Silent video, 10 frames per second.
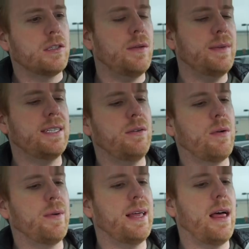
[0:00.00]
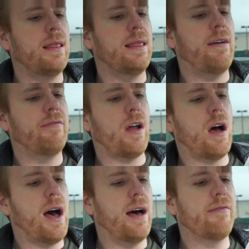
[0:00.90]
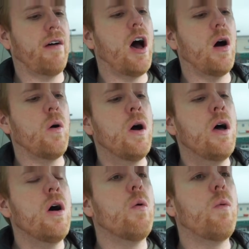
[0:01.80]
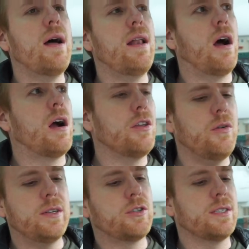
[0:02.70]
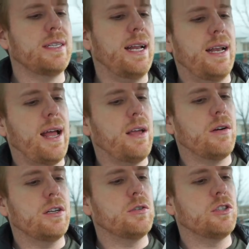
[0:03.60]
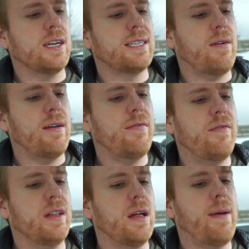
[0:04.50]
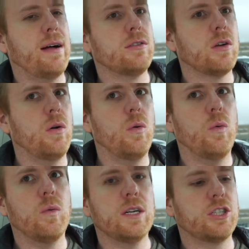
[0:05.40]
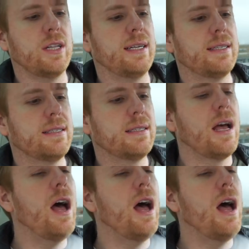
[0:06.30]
So let me see where we left off. Oh, what are you interested in? I already told you guys how I feel about wish lists.